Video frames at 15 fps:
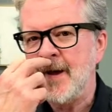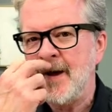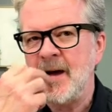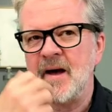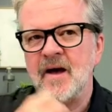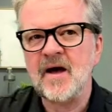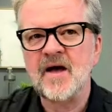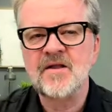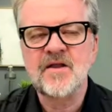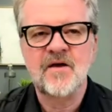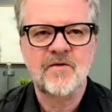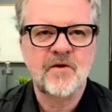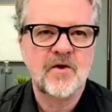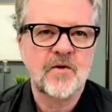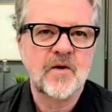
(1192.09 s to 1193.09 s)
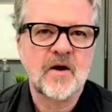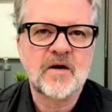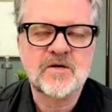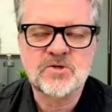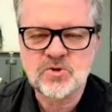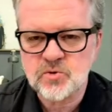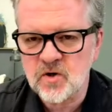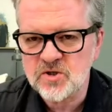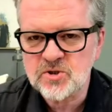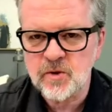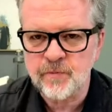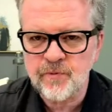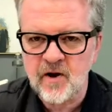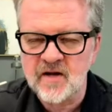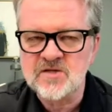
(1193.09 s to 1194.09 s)
another
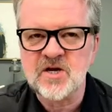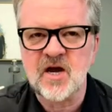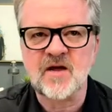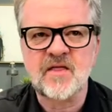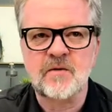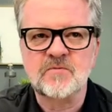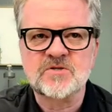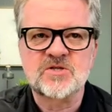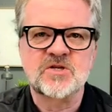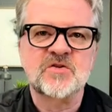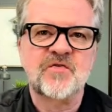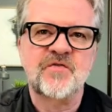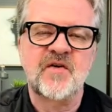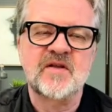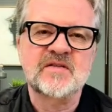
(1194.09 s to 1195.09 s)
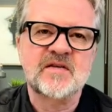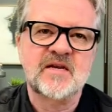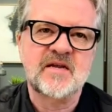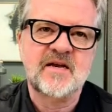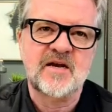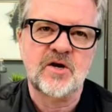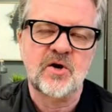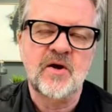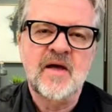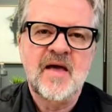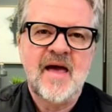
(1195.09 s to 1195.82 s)
construction project that was just funded here,